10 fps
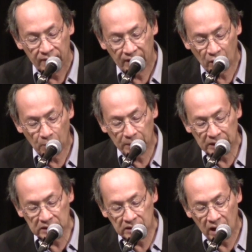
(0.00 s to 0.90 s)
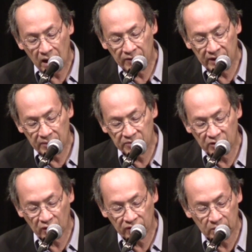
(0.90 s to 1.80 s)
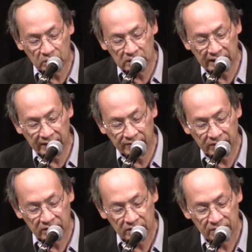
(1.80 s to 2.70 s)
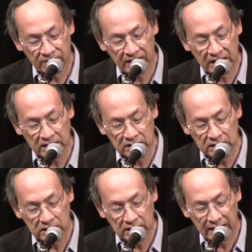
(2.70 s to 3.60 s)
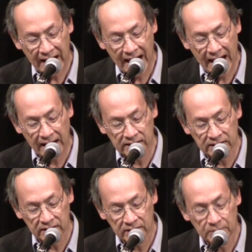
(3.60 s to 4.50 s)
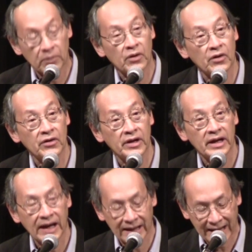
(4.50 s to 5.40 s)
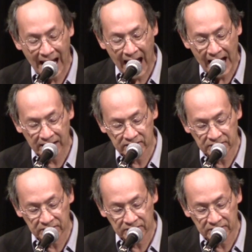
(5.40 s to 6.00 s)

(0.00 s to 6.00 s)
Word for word: They are built on the observable leaf, field, hand, bird, and act.